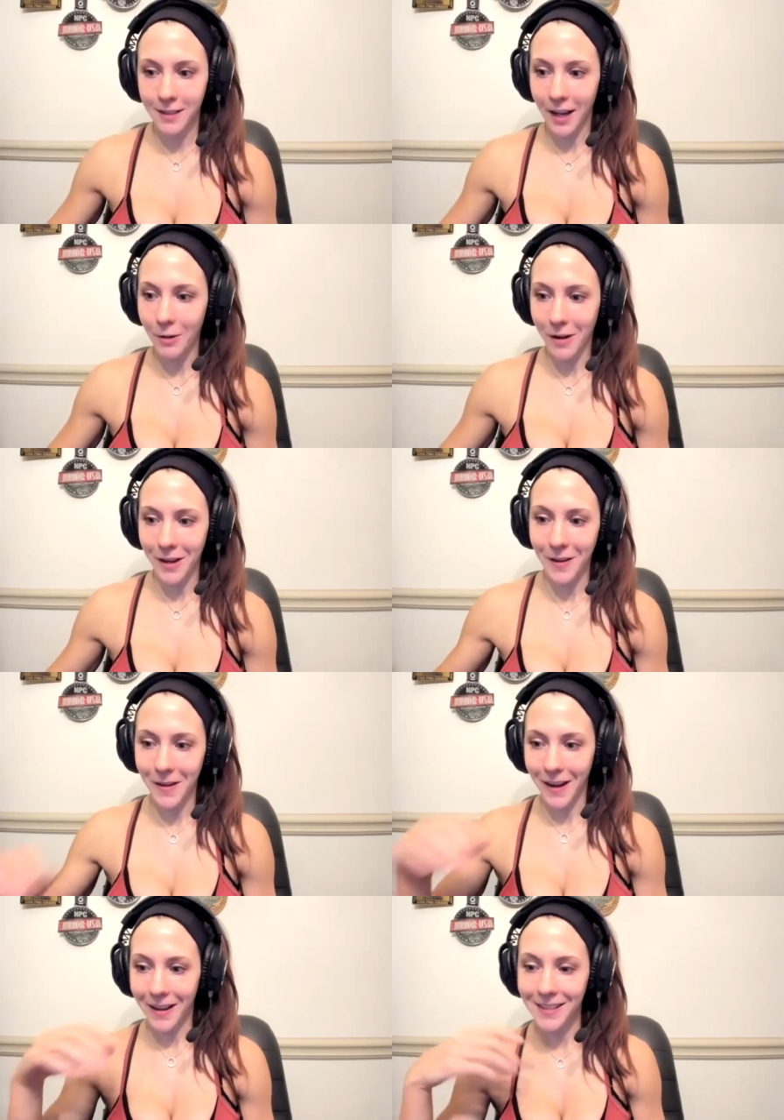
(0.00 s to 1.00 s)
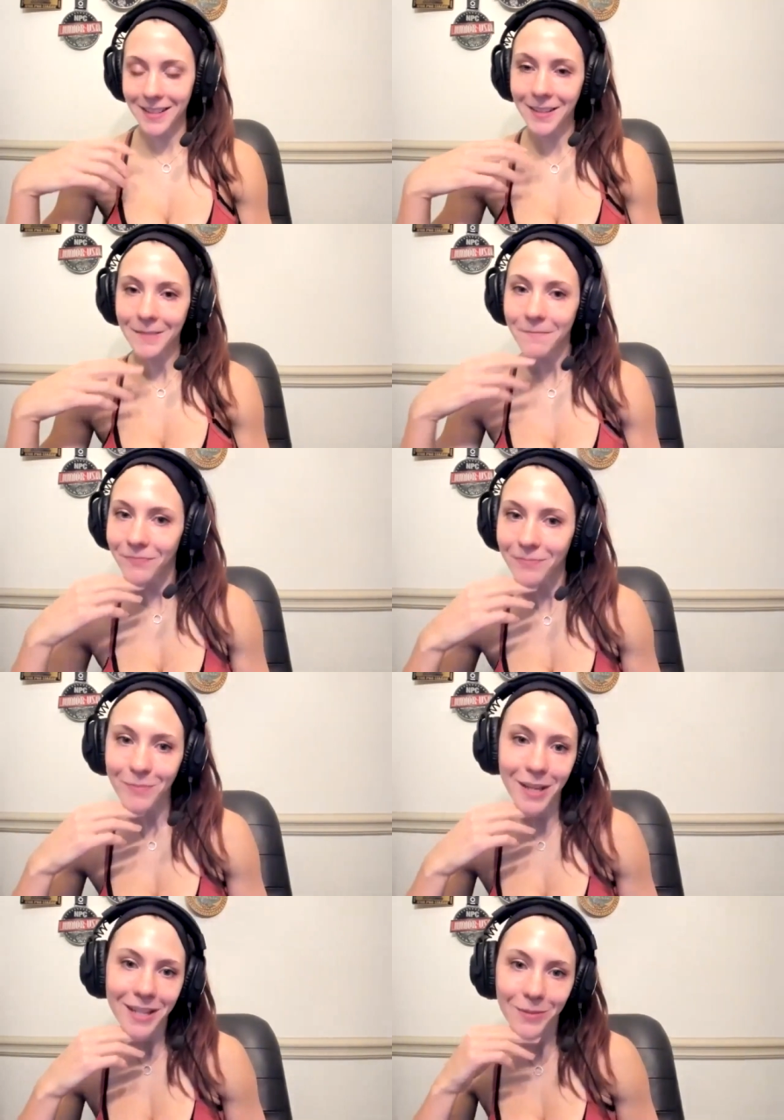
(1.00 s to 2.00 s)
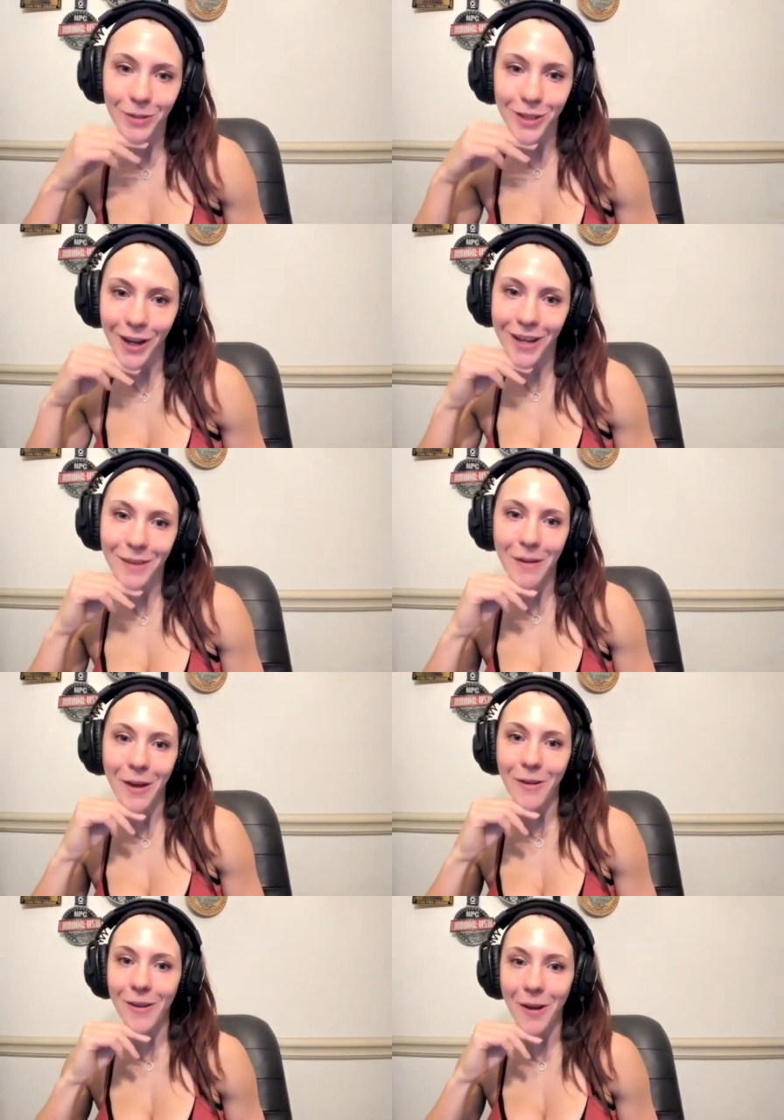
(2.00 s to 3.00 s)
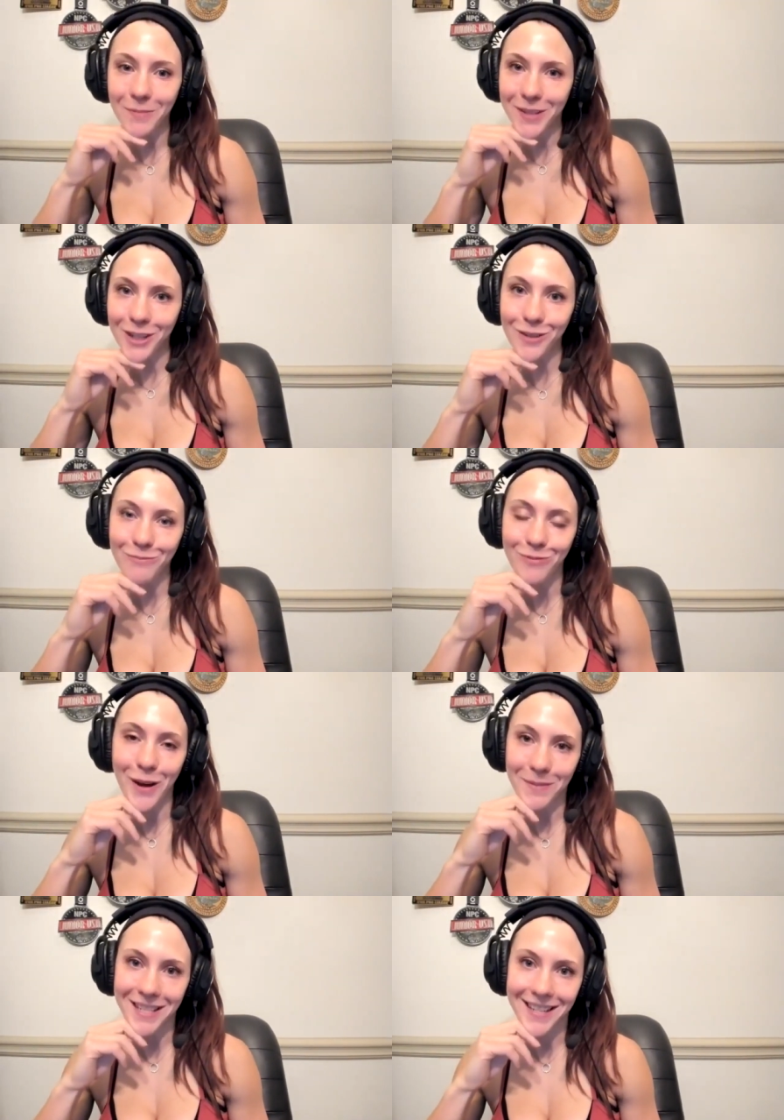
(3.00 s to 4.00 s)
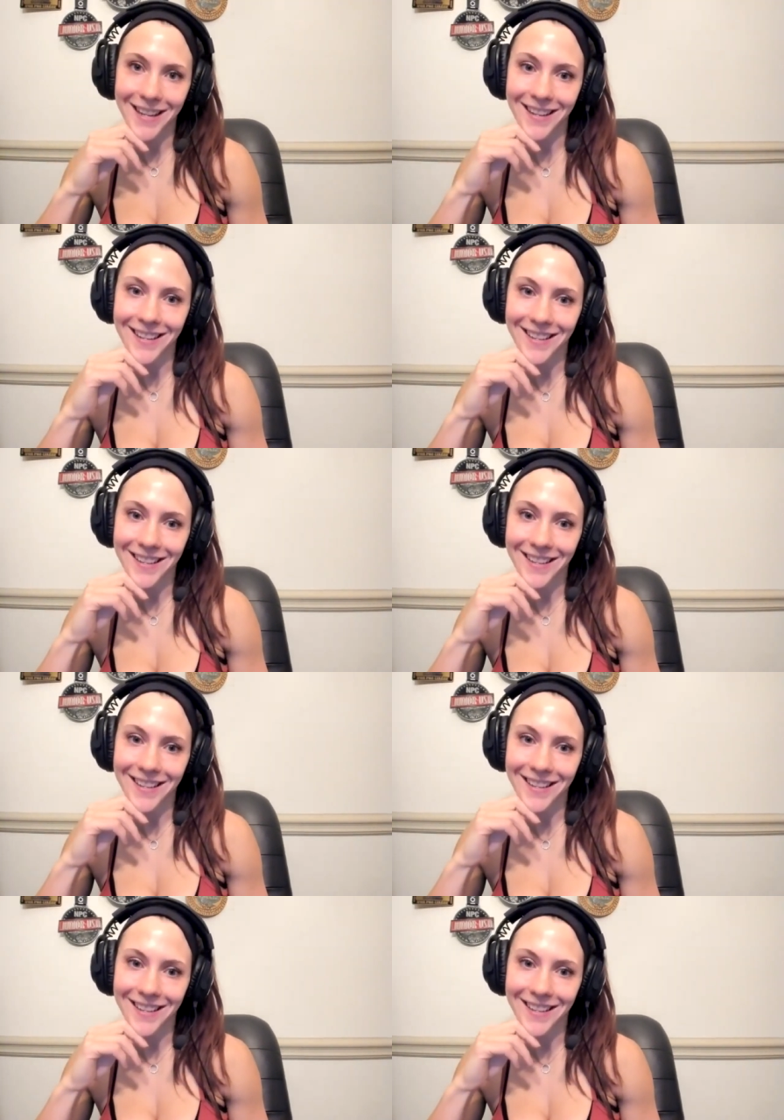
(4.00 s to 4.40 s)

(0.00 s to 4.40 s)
segue, you guys, because we're say? talking about competition prep today.